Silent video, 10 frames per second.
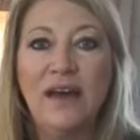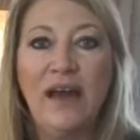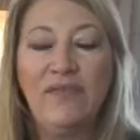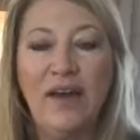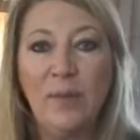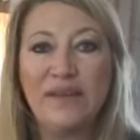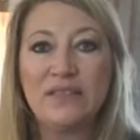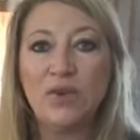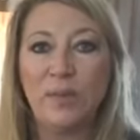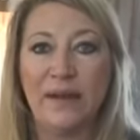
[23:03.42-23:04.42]
I found my
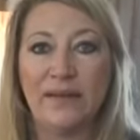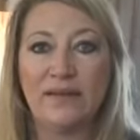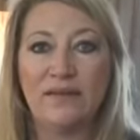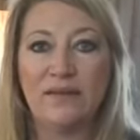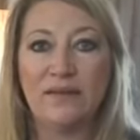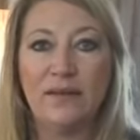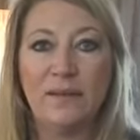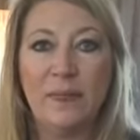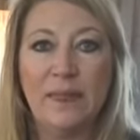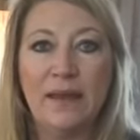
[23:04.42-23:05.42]
soulmate.
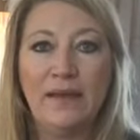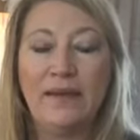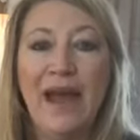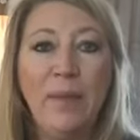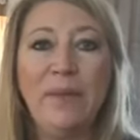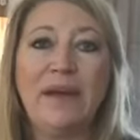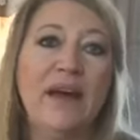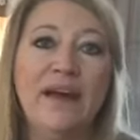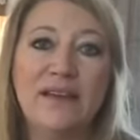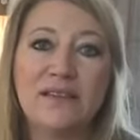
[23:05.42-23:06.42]
Not
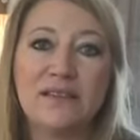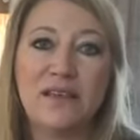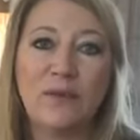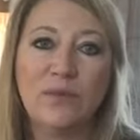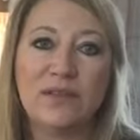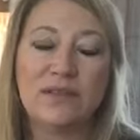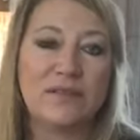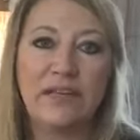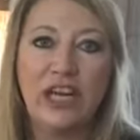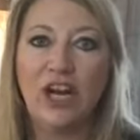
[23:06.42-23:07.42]
because it
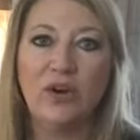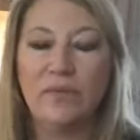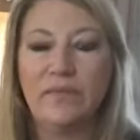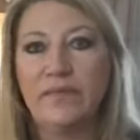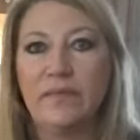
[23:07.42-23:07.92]
was, you know,